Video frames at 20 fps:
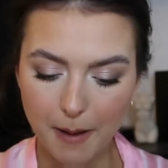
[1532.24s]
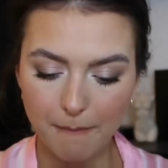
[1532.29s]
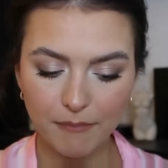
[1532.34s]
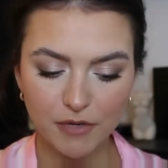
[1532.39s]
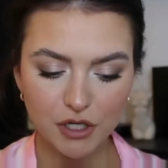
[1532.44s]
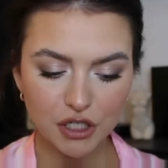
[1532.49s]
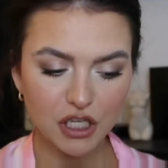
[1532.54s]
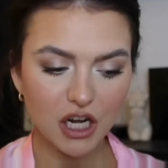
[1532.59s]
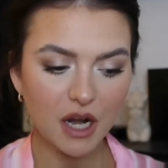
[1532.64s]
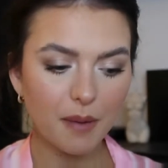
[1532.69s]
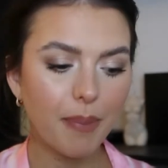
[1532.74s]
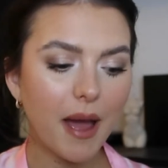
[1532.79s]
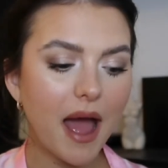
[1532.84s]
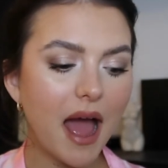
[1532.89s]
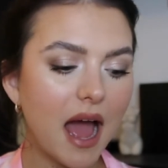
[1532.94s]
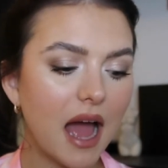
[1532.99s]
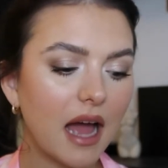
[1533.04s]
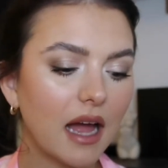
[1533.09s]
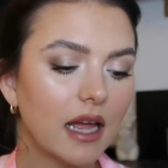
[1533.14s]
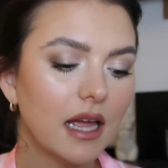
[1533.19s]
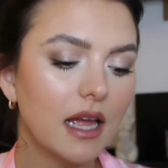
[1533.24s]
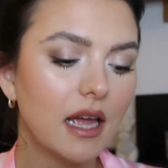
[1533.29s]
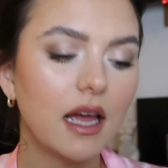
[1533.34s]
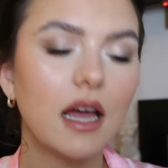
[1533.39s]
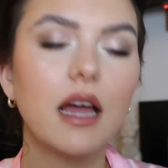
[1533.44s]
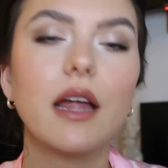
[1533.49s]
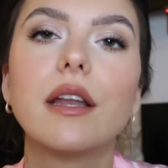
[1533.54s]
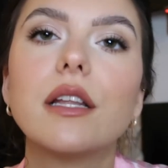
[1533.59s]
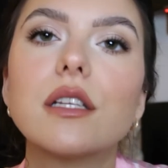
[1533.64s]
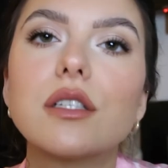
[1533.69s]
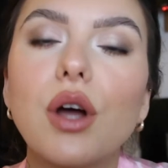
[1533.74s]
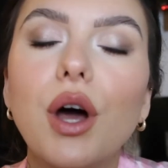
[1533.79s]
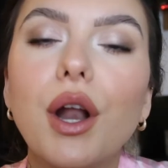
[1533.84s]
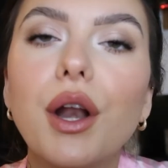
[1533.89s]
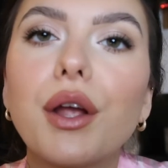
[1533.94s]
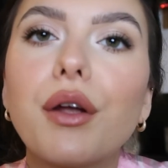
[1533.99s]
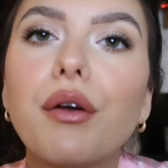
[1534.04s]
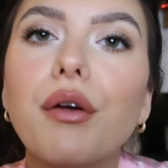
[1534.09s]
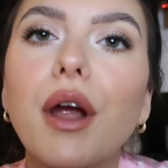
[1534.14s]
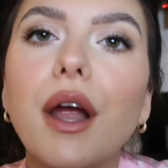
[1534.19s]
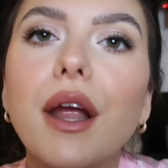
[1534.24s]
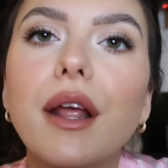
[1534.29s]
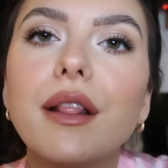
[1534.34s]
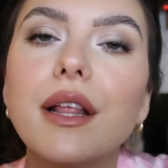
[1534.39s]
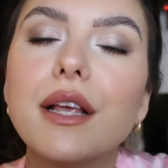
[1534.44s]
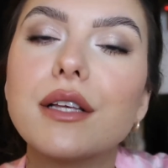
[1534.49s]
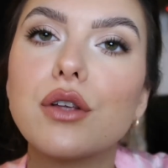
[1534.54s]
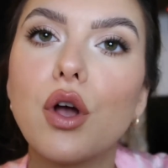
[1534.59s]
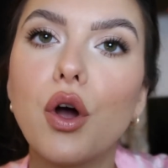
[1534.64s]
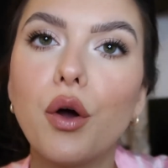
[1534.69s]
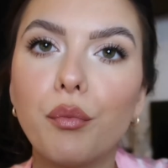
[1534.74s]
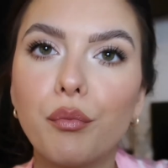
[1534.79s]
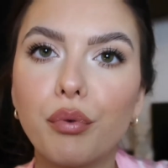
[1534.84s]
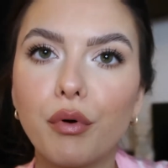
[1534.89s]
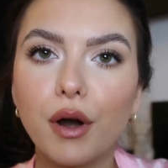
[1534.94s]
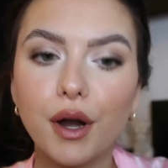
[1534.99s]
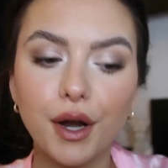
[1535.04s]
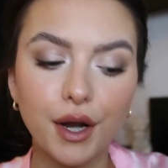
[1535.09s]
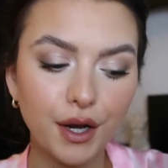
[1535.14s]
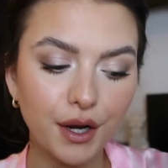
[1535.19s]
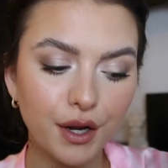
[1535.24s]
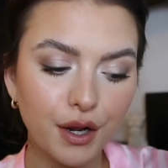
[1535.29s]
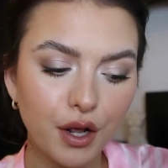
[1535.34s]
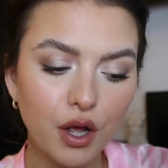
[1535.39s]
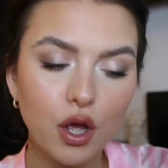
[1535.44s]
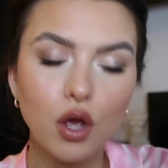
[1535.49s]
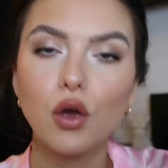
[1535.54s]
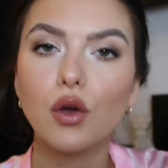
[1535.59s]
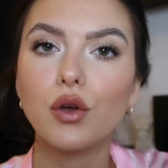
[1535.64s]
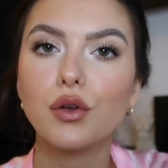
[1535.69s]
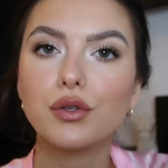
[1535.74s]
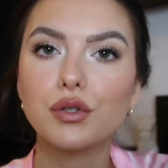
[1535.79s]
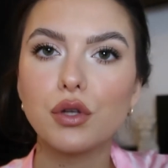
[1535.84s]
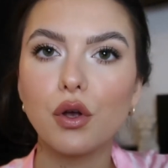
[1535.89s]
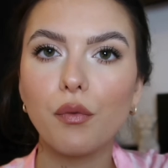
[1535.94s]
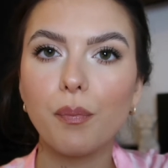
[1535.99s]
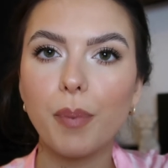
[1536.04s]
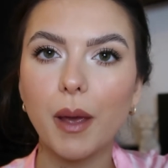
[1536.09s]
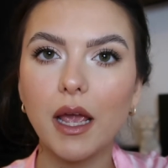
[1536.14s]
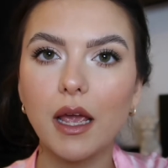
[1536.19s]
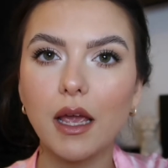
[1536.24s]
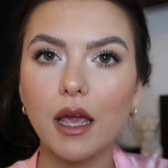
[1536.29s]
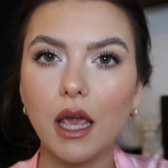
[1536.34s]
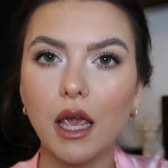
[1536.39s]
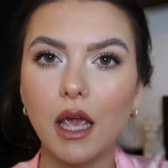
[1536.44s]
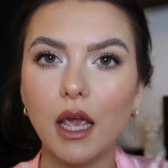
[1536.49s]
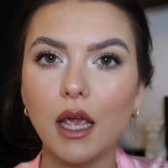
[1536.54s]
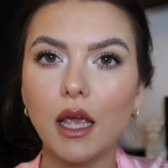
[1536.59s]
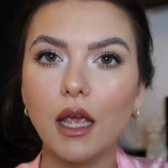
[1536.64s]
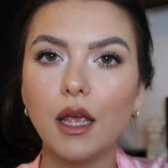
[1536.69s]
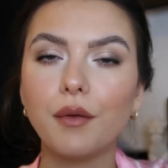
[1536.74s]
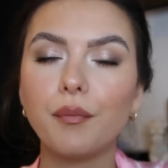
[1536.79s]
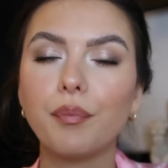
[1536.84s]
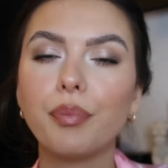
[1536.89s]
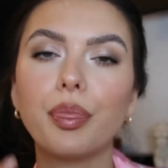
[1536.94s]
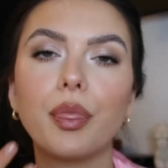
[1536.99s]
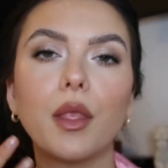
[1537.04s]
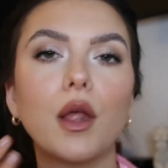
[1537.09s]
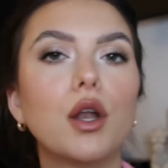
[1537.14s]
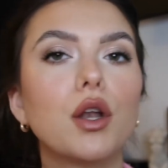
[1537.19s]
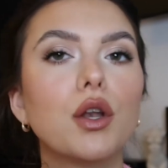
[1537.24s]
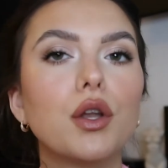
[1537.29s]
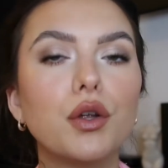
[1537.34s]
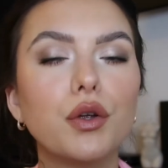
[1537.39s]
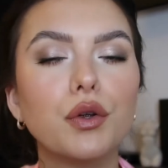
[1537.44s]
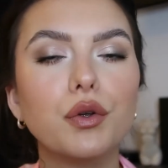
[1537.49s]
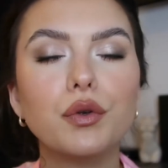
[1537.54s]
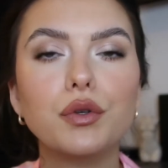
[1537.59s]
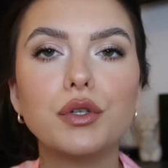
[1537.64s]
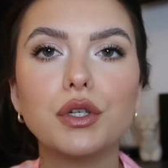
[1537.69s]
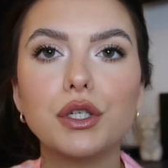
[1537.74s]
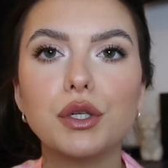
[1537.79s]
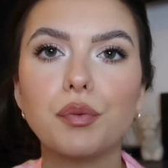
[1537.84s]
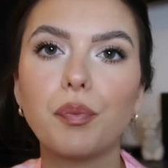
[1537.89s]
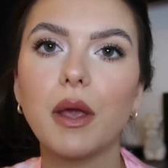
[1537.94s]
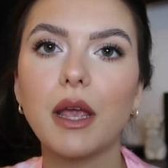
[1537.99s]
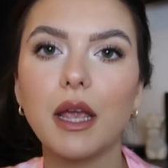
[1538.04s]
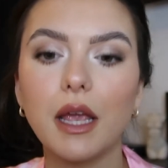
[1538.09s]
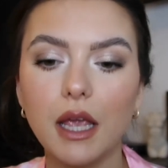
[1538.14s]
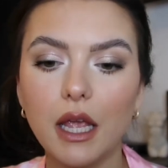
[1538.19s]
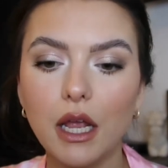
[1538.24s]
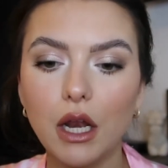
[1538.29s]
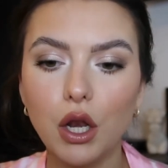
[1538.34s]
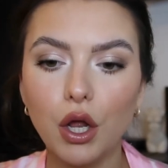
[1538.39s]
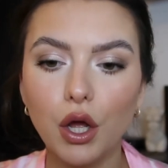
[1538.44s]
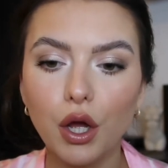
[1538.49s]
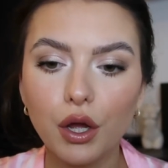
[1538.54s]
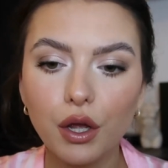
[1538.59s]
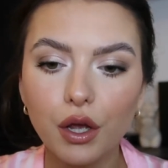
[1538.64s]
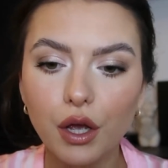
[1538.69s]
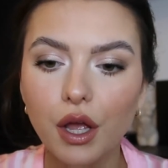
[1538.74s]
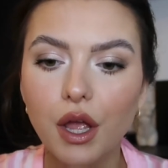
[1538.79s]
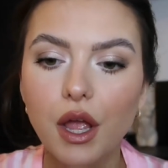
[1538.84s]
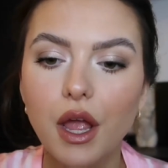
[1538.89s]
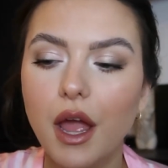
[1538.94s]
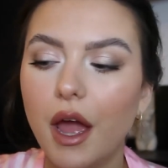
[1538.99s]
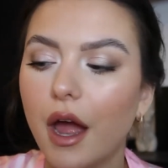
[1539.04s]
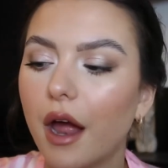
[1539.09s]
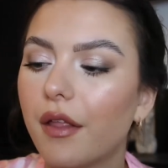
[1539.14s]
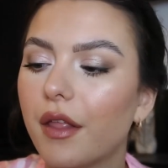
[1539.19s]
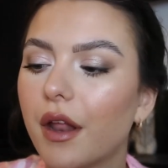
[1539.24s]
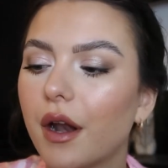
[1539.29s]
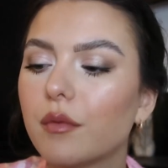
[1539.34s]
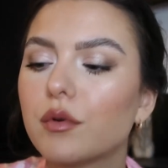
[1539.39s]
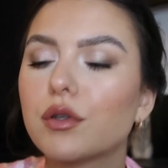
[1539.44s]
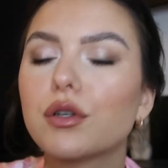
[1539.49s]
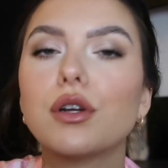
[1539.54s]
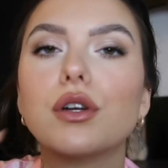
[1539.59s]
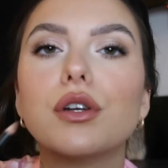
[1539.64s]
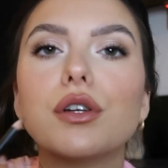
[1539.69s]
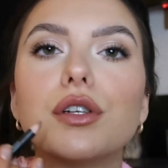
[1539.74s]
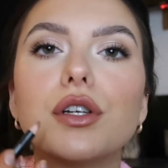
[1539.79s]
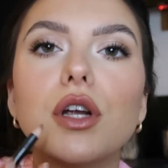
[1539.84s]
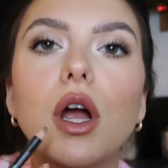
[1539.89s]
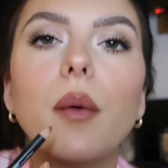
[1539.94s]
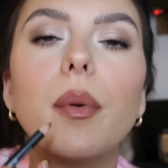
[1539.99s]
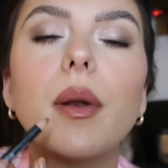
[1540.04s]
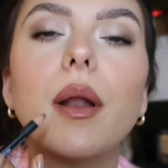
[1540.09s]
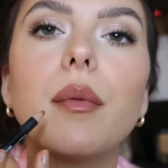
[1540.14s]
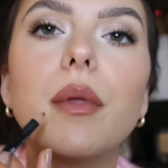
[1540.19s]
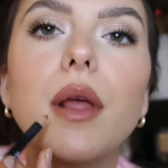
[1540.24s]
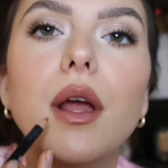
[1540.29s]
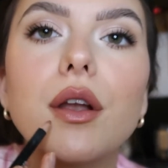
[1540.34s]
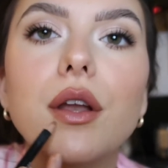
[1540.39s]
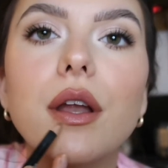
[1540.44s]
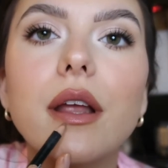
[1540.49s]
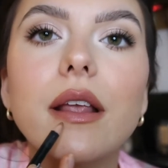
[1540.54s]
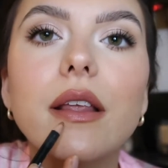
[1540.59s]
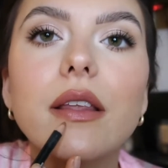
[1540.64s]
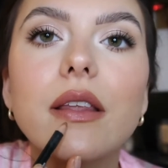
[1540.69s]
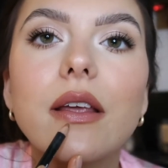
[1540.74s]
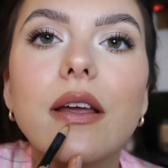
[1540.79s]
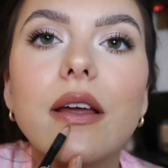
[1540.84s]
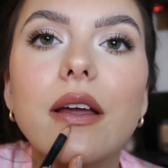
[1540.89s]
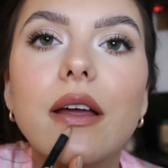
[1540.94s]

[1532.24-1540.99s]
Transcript: I'm just going to pat, and it's kind of creating this ombre, sort of pinky, nude to pinky look. And then I'm just going to sharpen up the edges.